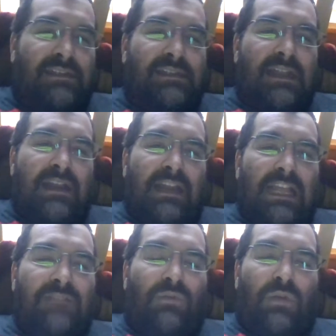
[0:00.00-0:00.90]
sin and
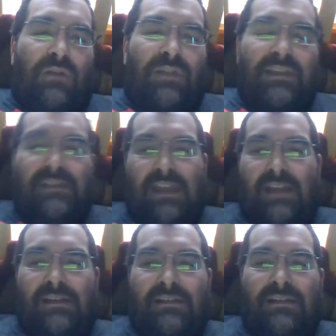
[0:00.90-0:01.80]
evil wherever they see it.
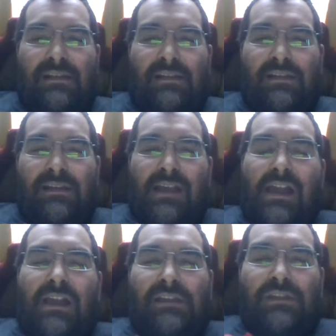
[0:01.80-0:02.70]

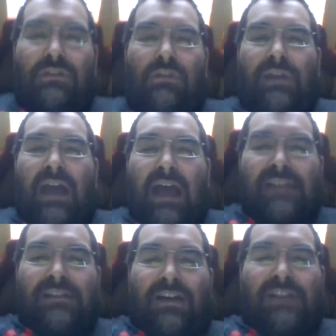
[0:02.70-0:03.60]
So you throw in hot
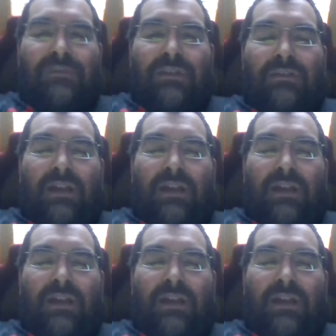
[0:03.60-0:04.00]
sauce from the Great